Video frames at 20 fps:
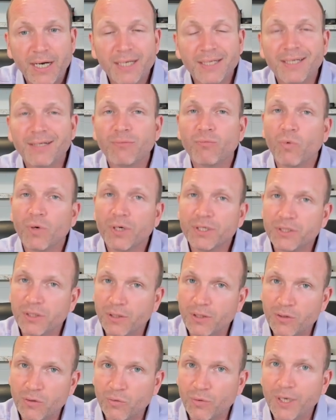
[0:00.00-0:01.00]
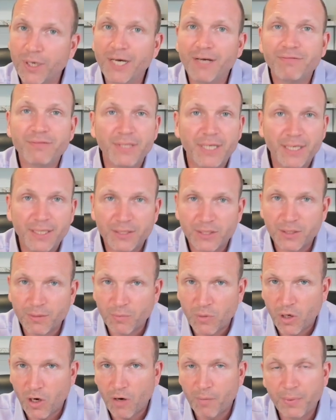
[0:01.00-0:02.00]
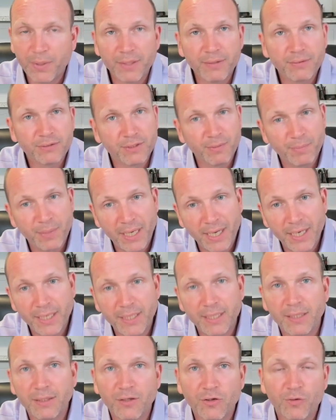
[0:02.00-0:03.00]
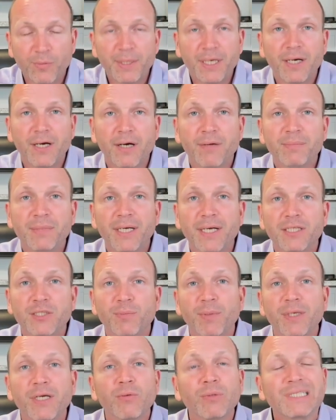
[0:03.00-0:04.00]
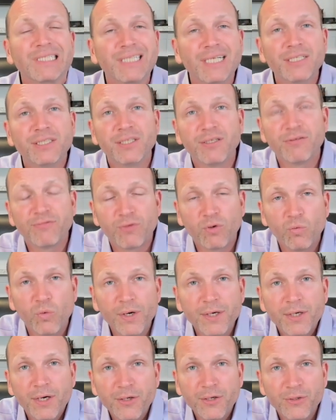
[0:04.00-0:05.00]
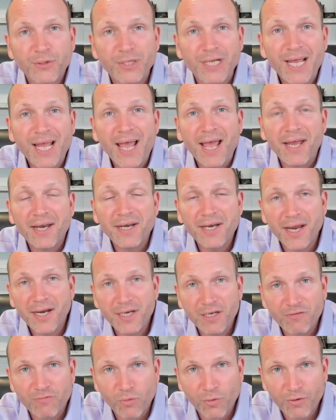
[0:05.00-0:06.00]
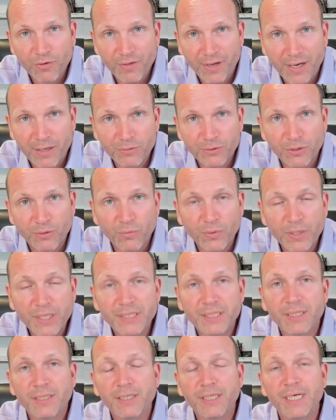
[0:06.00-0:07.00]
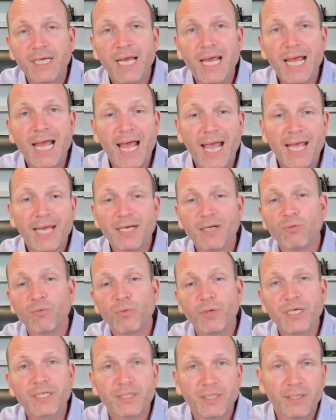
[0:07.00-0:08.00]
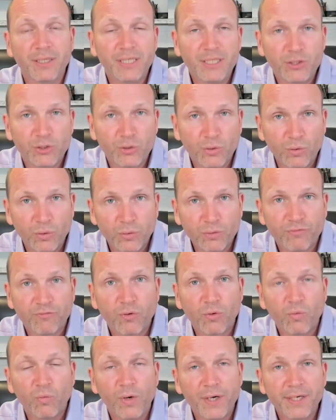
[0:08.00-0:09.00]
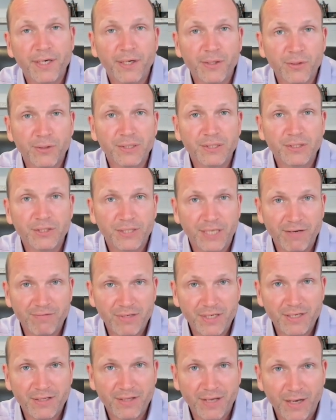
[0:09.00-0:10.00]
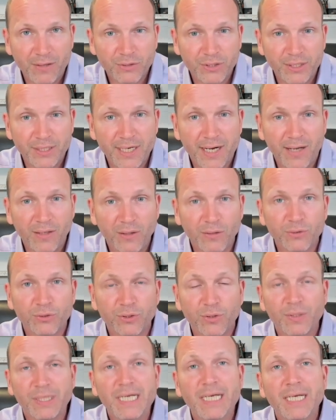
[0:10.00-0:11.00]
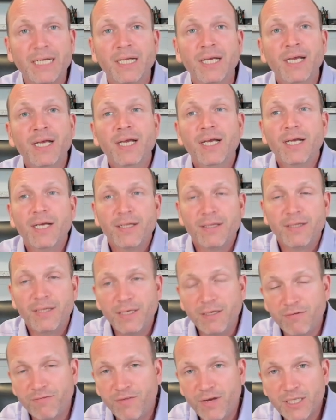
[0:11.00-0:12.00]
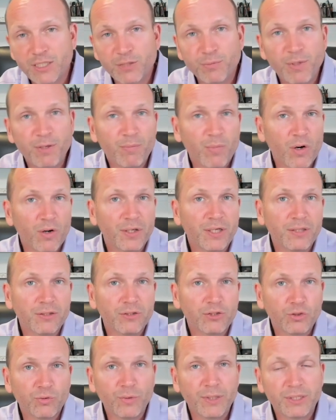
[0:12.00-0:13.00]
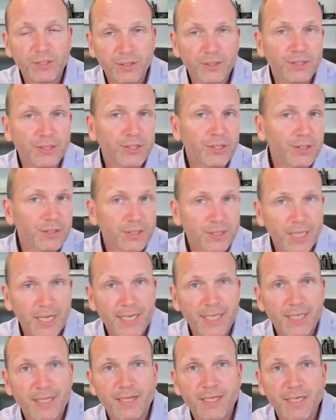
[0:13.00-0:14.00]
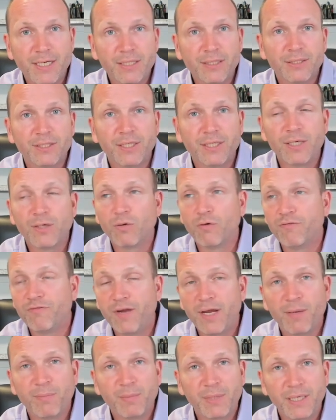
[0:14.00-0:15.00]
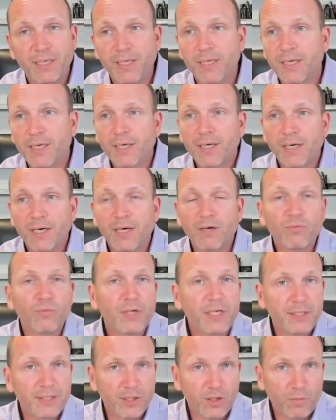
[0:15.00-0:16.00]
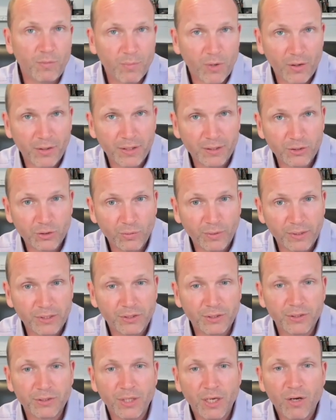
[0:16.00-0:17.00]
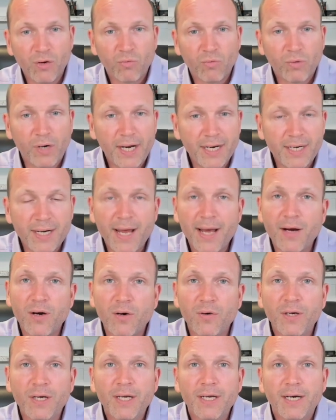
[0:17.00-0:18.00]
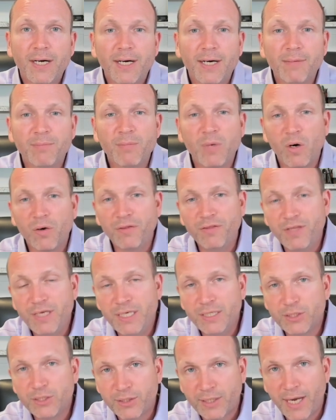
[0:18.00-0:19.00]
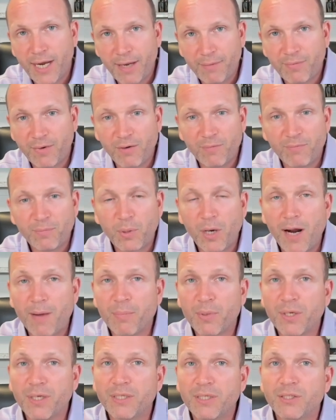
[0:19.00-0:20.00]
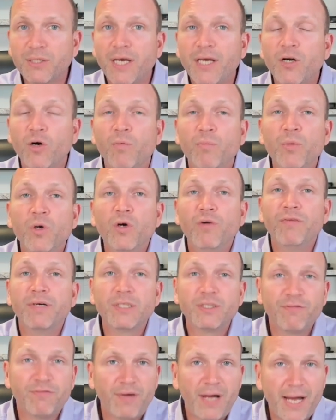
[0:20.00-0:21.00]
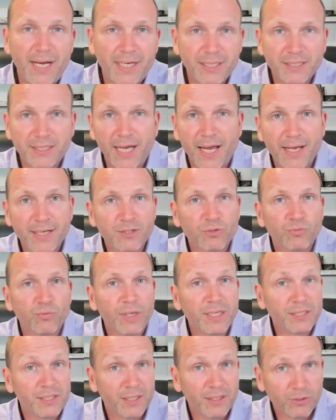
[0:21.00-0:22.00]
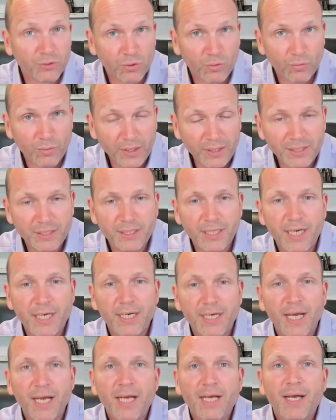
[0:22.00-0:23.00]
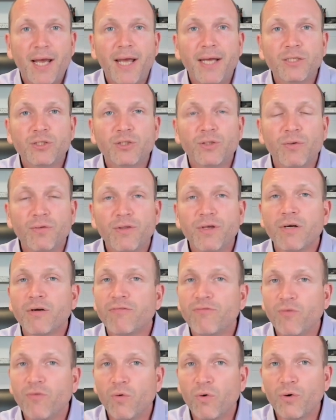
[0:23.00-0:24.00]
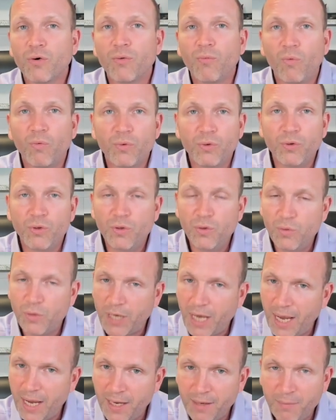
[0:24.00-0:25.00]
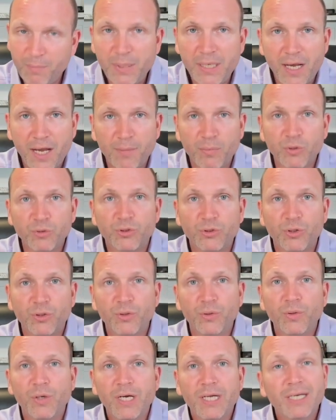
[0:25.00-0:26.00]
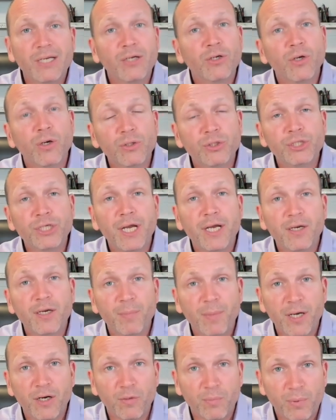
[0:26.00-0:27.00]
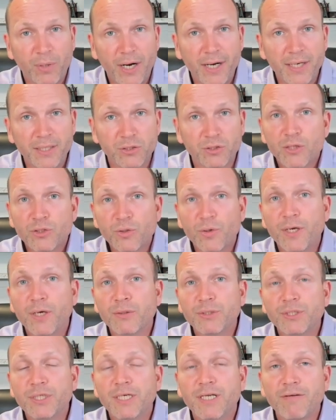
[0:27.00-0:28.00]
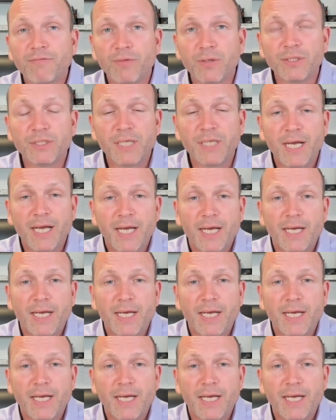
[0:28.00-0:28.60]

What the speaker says: It was a little rough, needed some carpet, some paint, a little bit of updates, but it was listed for $194,000 recently, and it recently sold for $170,000. So again, the investment market switches just like the single-family retail market switches. Right now, on these type of properties, they don't move as fast as residential real estate, and so therefore you can be able to negotiate a better price. So here's the difference.